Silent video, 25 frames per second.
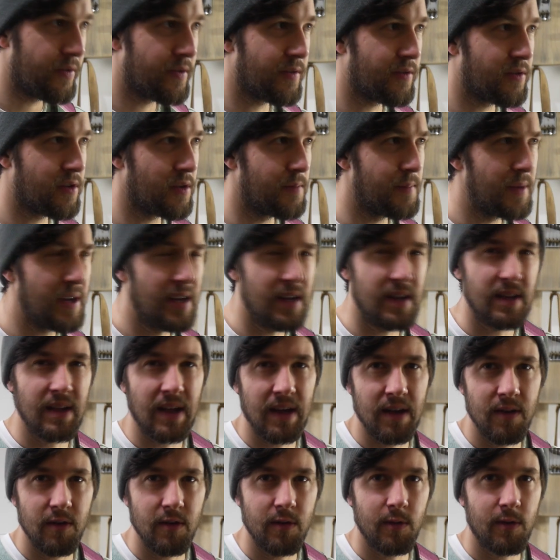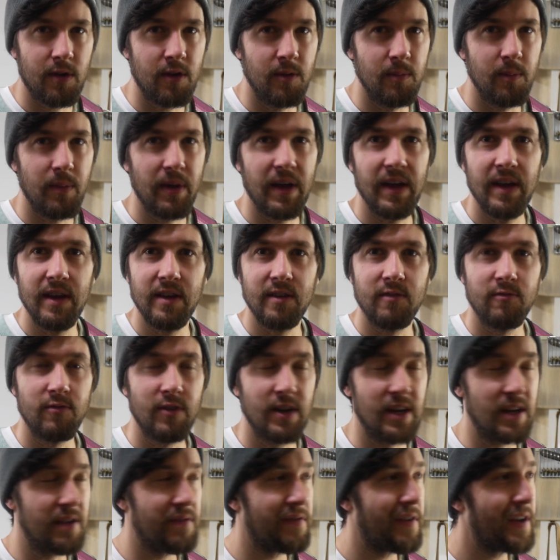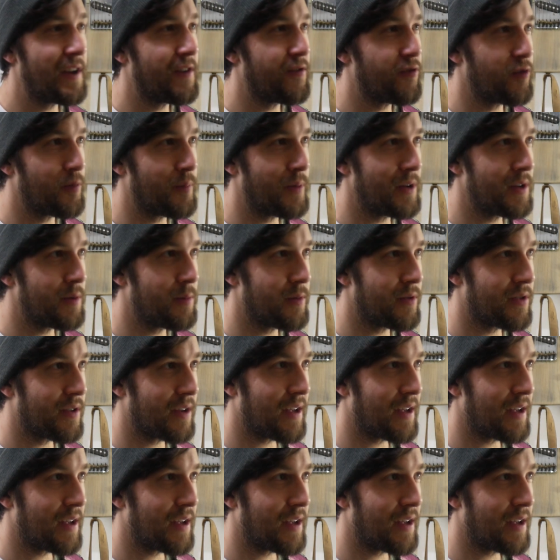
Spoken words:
to me that compared really favourably with the